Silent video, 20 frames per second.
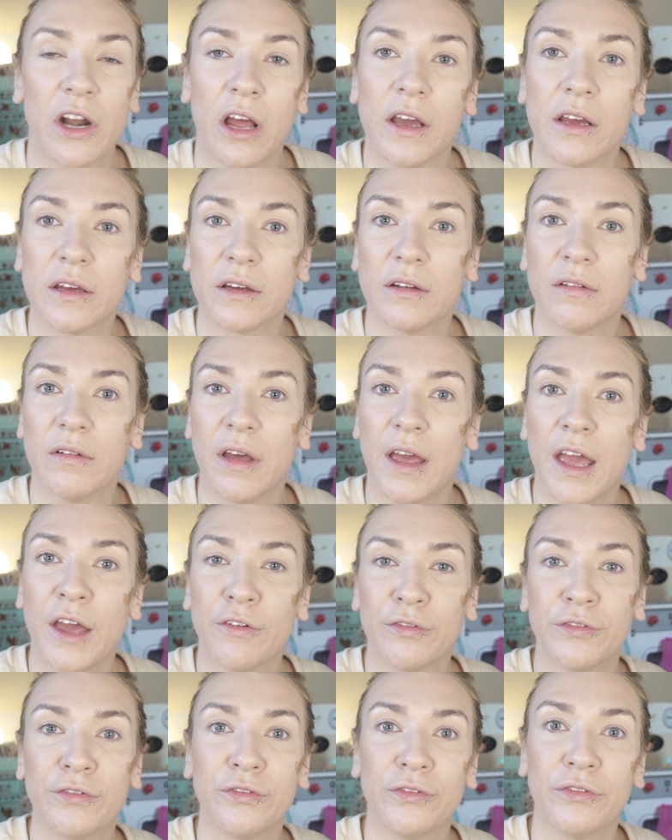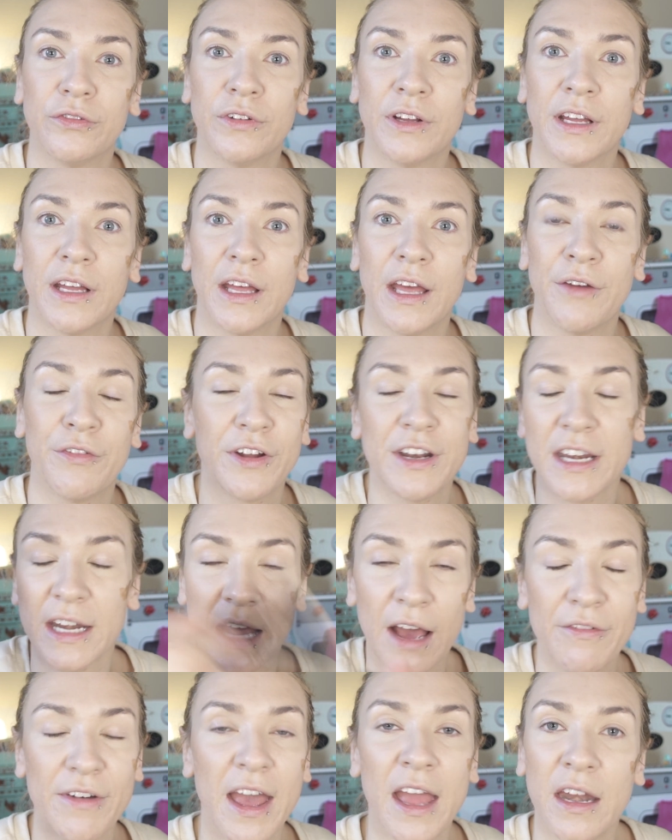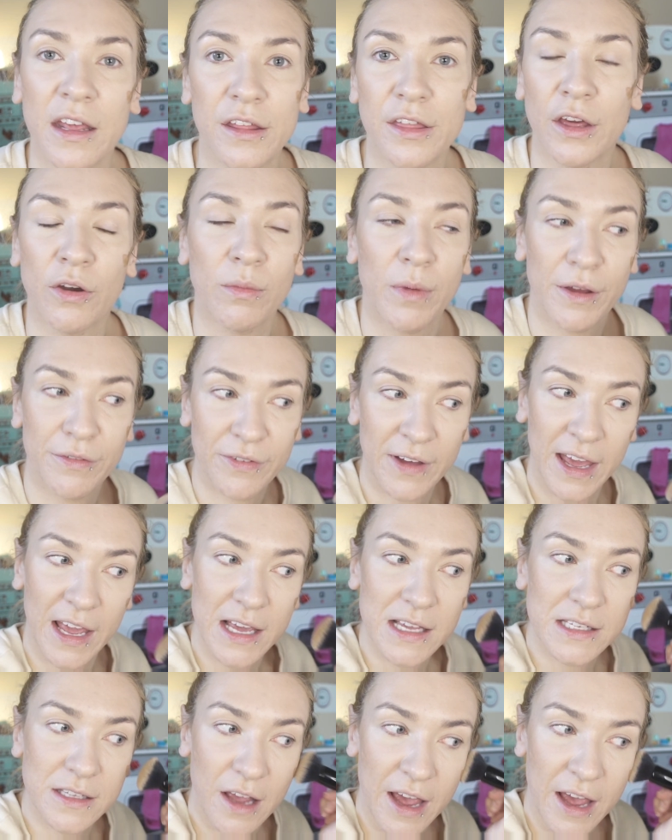Like if I didn't have anything on my face,